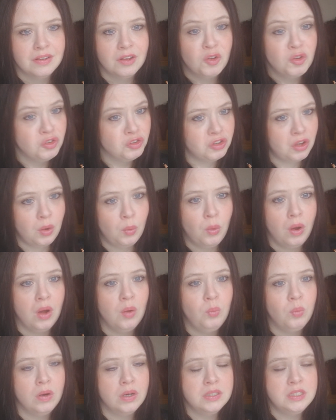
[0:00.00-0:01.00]
So I
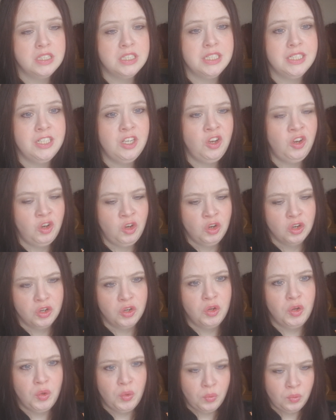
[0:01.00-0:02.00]
wanted
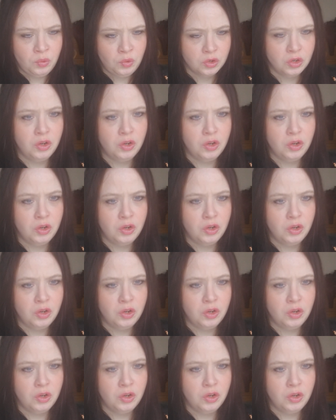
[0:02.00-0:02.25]
to